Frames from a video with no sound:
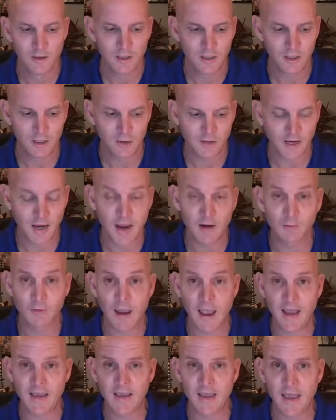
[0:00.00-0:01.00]
the
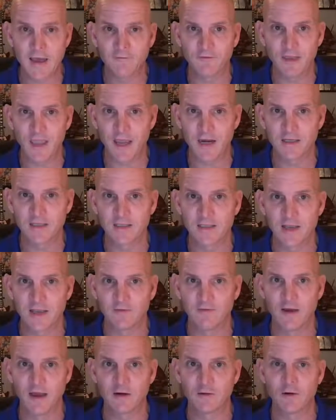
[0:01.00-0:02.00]
Iraq,
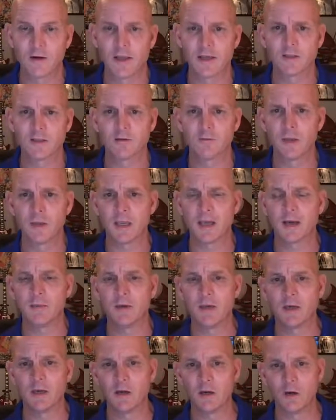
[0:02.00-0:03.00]
Afghanistan veteran, as they're
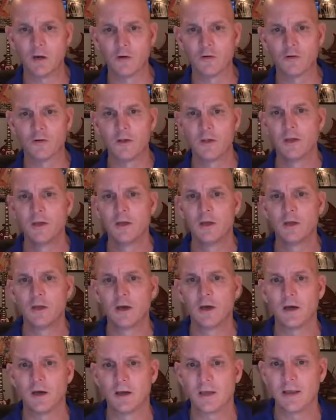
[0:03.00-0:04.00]
becoming known,
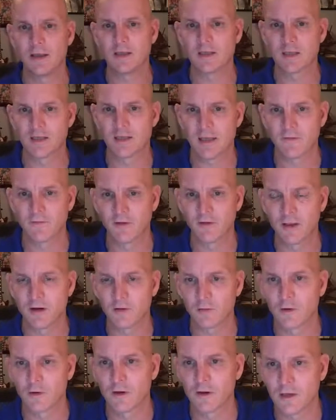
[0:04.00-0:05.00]
is definitely,
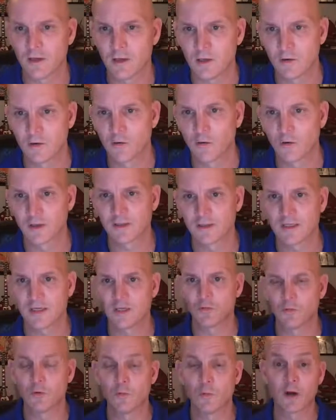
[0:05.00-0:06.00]
an
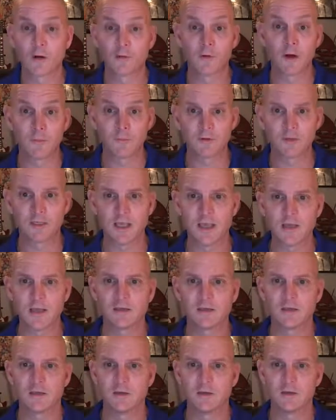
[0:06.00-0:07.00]
organization we want to
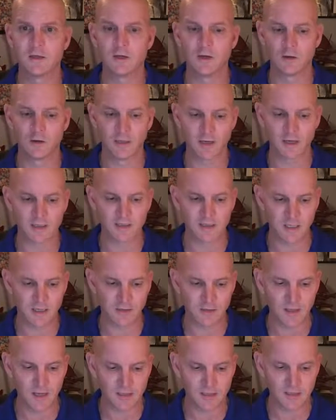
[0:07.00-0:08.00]
represent. Like I
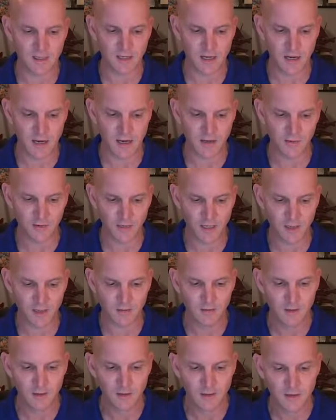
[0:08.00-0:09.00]
said, that
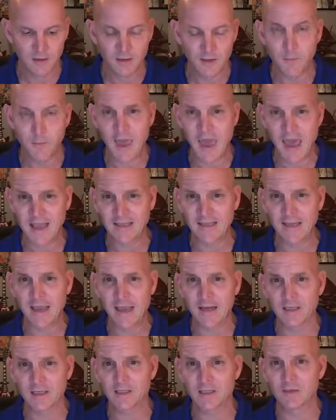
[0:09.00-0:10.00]
honoring the PACT
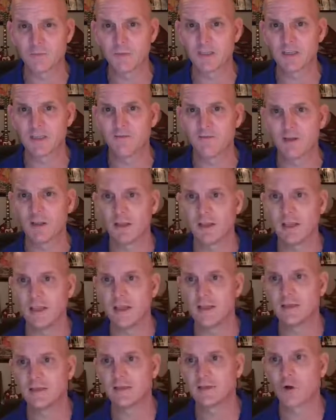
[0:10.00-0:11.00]
Act is
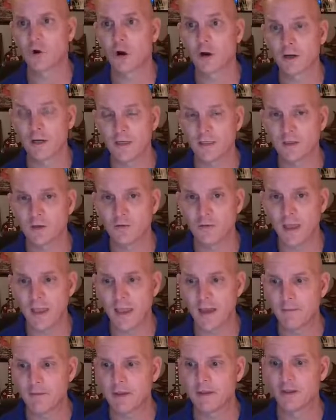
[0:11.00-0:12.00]
specifically targeted to
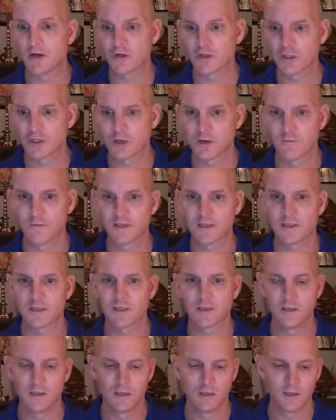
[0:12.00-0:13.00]
them and their
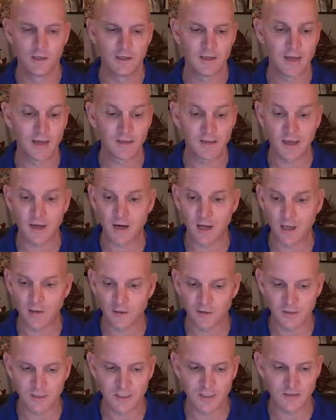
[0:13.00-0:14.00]
service. Not that
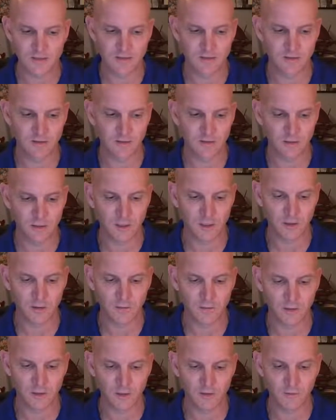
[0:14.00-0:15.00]
others didn't,
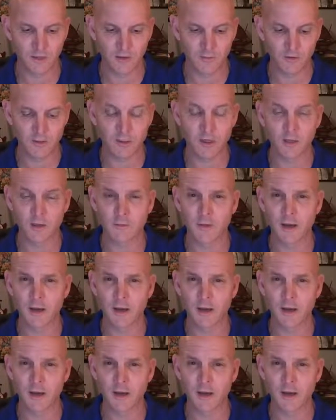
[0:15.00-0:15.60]
like we talked